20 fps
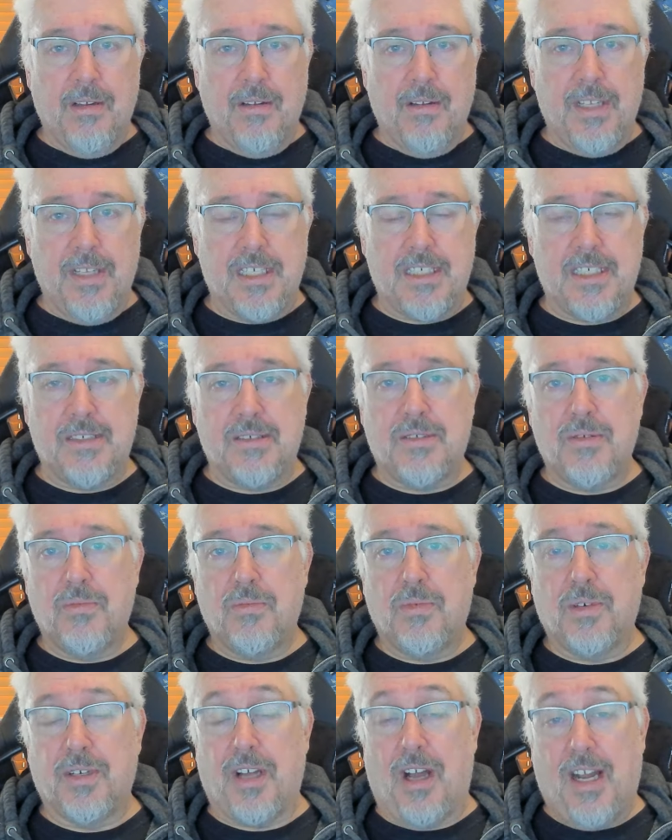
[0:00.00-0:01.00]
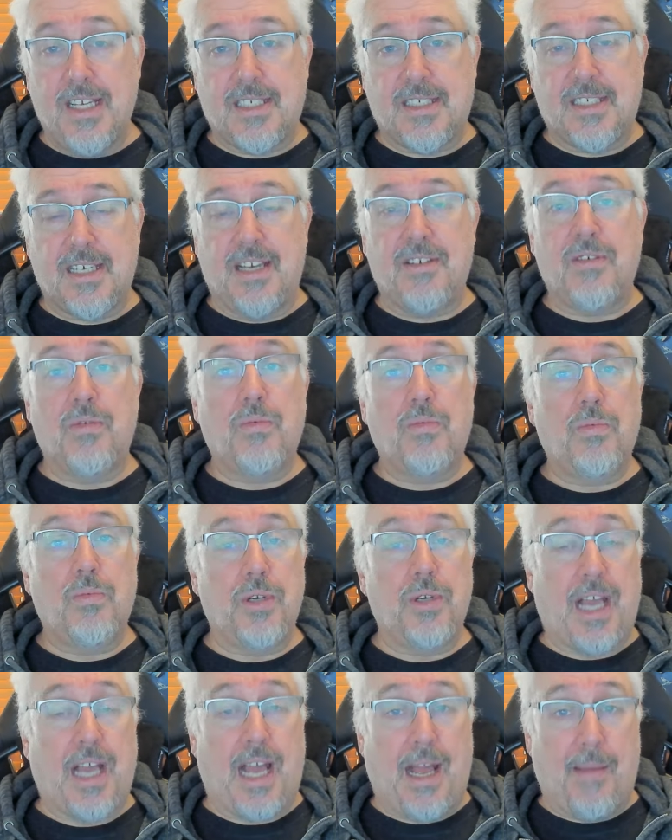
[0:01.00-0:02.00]
This is what I said
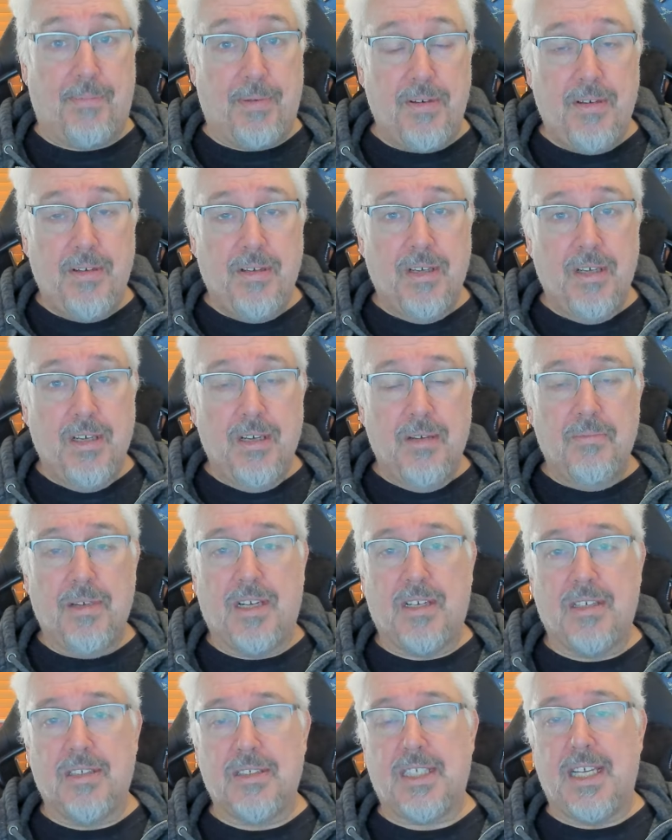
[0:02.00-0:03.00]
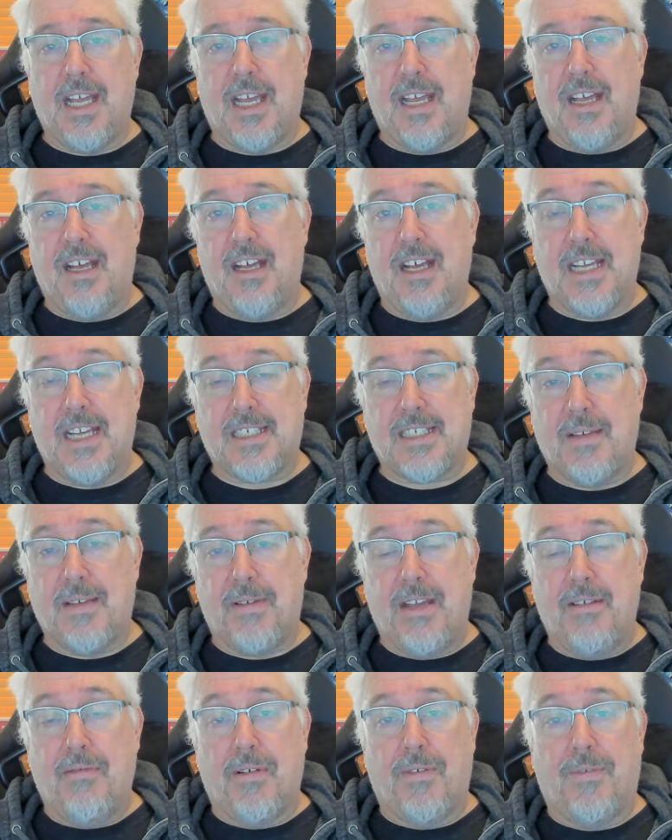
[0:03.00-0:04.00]
would happen because the
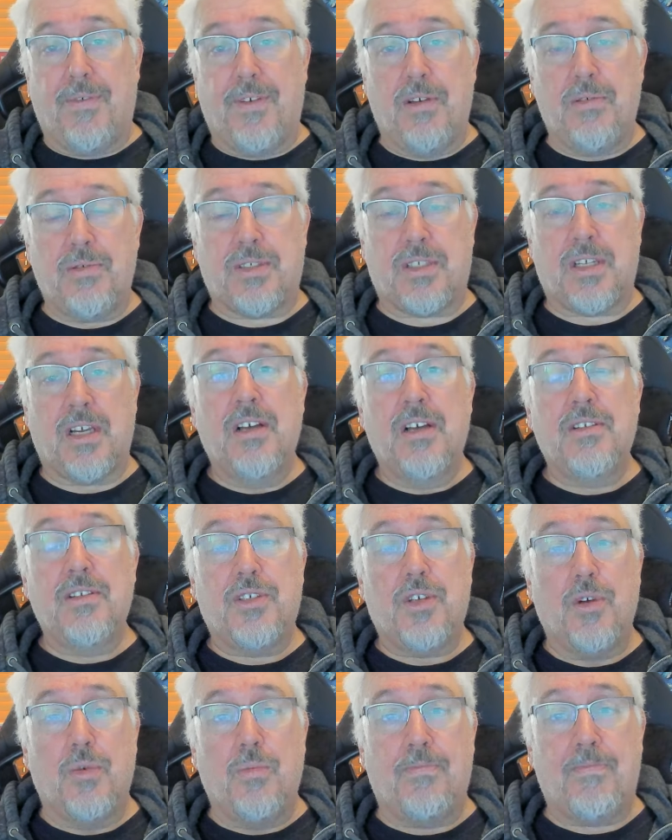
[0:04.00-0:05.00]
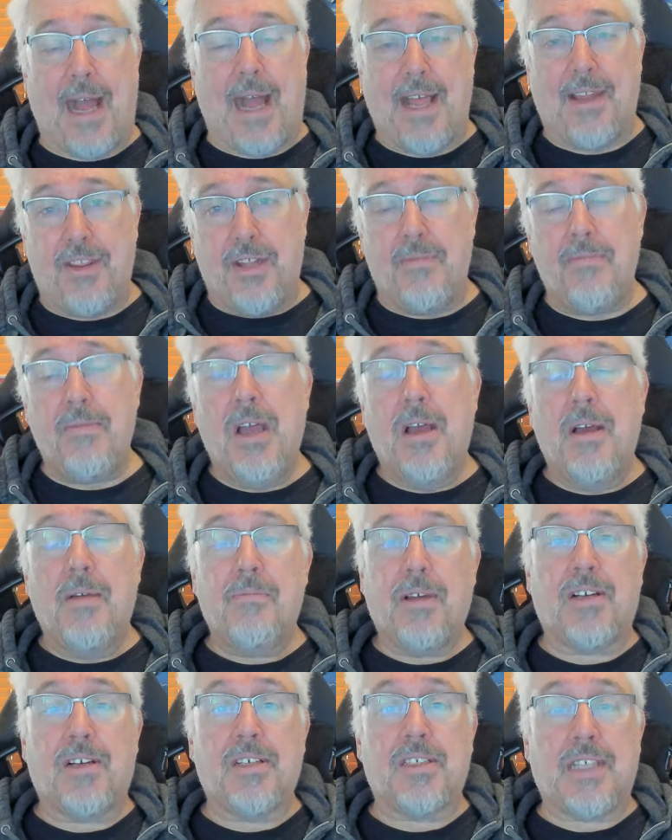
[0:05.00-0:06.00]
SNP refused to ban them
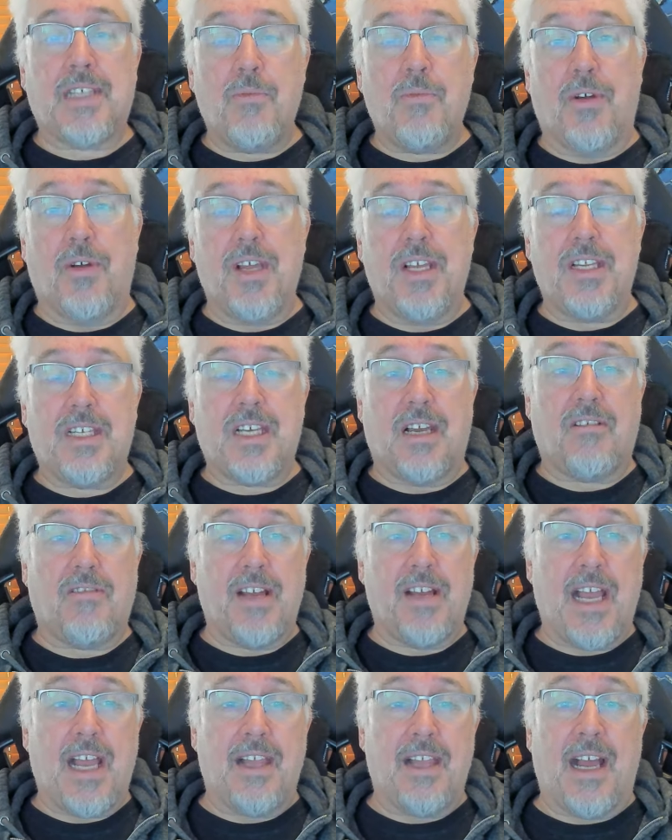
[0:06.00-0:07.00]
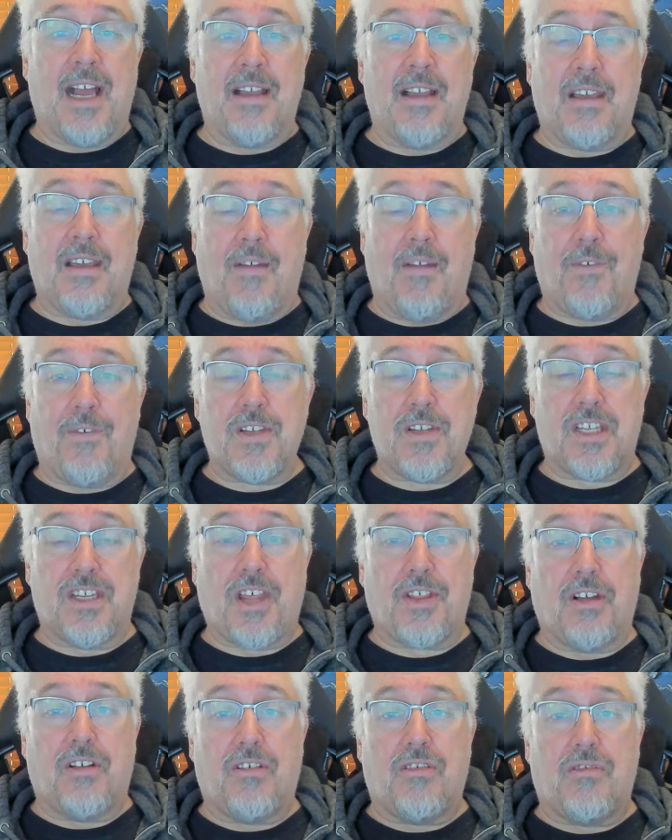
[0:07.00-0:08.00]
because they wanted to create that difference,
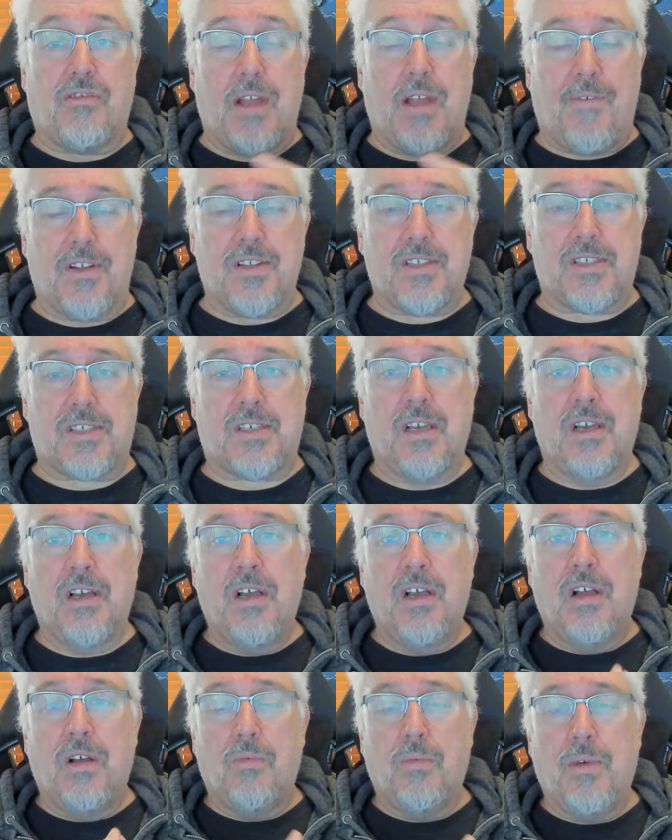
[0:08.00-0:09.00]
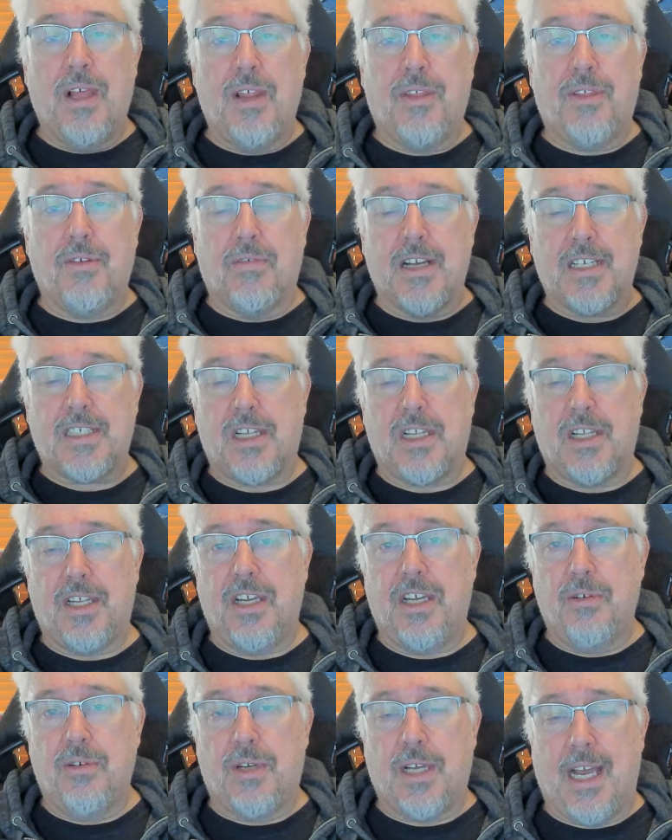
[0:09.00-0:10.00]
another grievance with the rest of
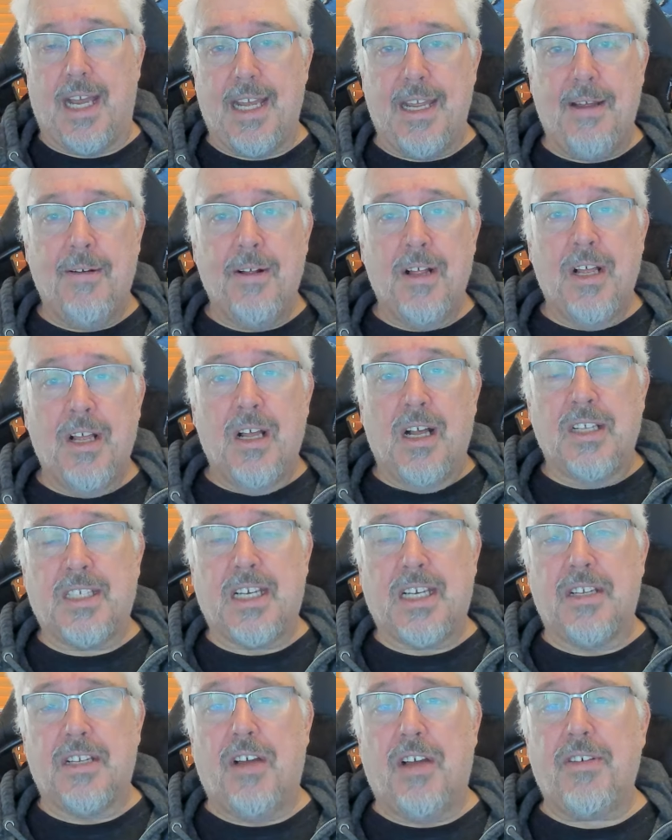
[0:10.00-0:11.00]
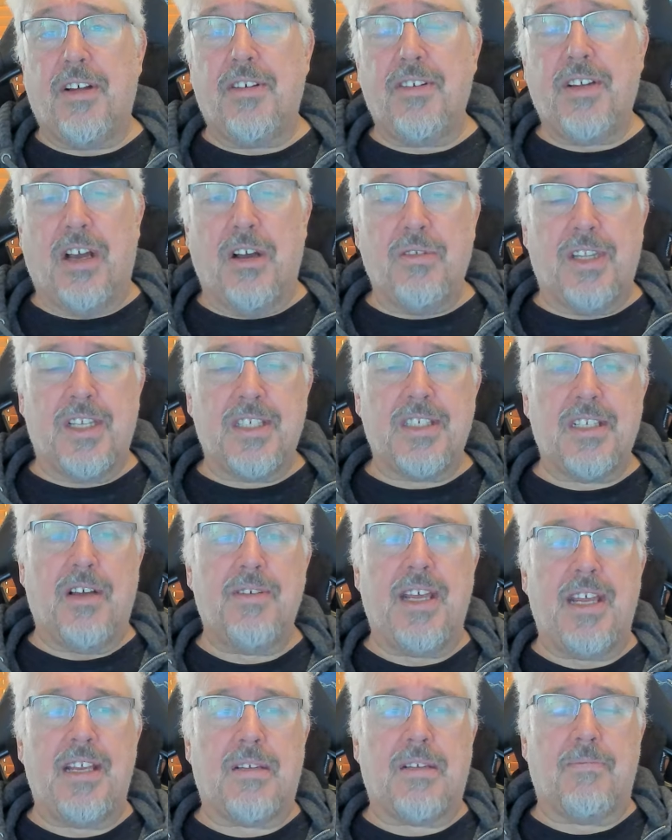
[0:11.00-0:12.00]
the UK, and said, no, there's no
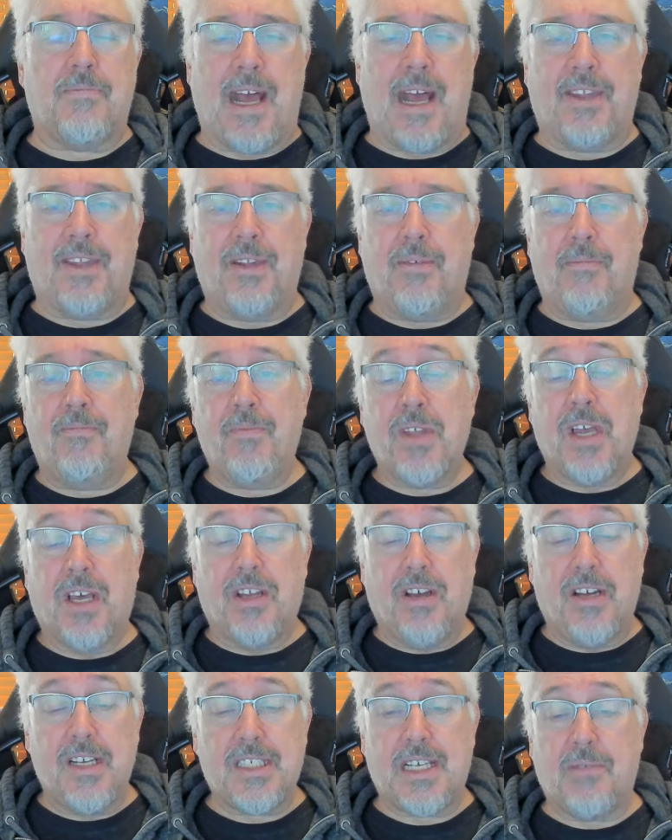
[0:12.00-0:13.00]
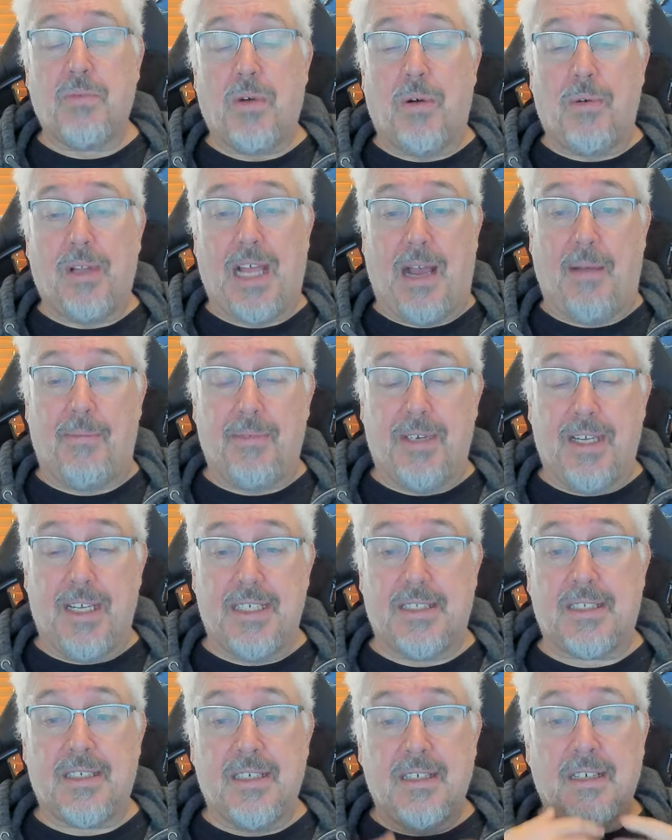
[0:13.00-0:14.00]
need to ban them. And I said, what will happen
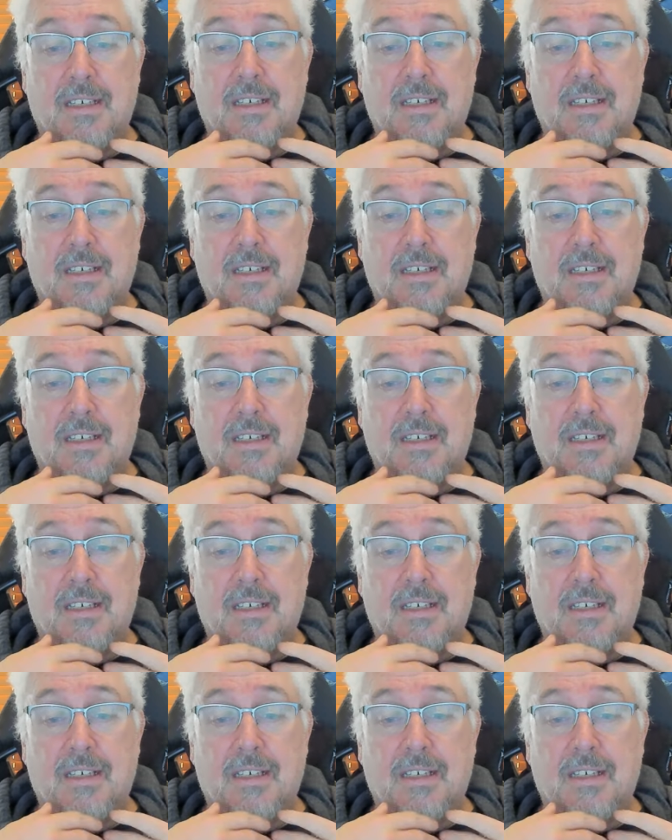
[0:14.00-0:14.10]
is